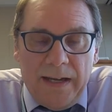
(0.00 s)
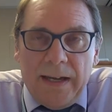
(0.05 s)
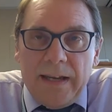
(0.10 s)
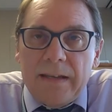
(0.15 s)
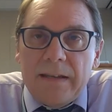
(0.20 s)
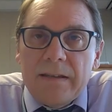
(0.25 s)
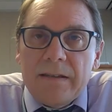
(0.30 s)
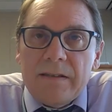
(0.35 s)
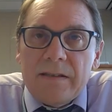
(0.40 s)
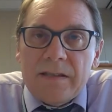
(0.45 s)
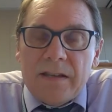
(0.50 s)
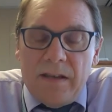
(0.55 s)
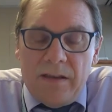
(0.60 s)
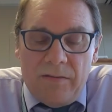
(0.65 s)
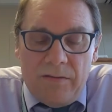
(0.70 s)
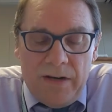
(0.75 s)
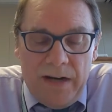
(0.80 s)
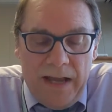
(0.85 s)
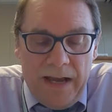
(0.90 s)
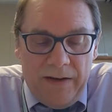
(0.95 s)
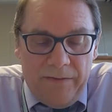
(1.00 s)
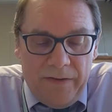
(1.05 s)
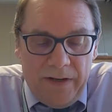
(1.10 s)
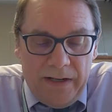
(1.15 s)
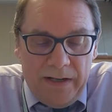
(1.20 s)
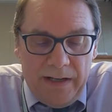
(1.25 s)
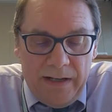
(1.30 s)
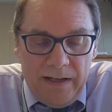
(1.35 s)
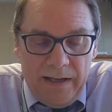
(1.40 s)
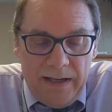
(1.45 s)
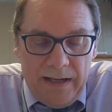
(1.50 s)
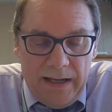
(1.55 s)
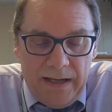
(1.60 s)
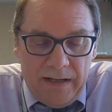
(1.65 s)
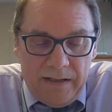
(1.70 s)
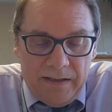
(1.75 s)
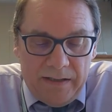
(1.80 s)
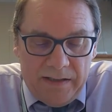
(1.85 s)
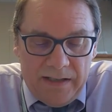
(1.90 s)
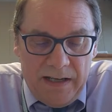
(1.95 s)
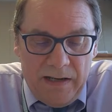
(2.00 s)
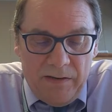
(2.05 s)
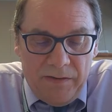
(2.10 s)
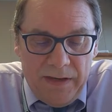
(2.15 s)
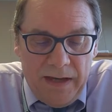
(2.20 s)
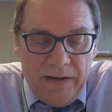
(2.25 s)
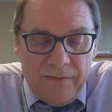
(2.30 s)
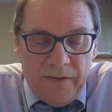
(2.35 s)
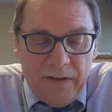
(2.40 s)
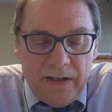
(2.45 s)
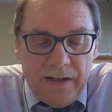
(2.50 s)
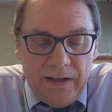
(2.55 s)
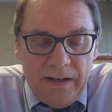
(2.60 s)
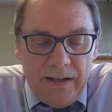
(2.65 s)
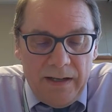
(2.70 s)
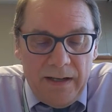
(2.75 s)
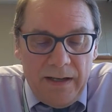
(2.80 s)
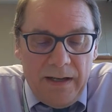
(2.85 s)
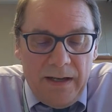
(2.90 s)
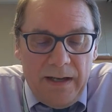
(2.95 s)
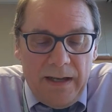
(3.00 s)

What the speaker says: in Southern Africa and South Africa,